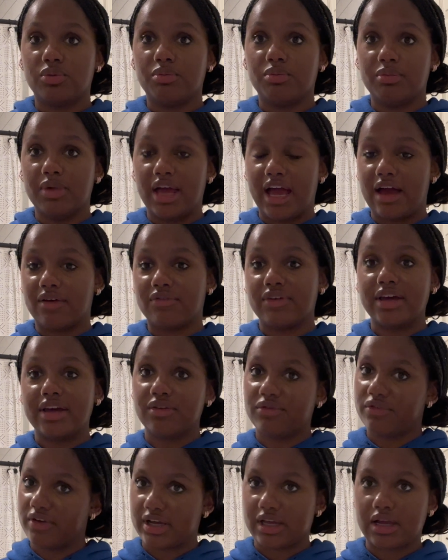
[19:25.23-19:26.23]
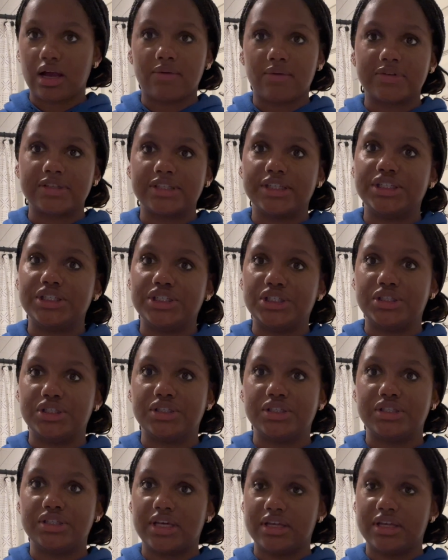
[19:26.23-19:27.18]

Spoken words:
have edifying conversations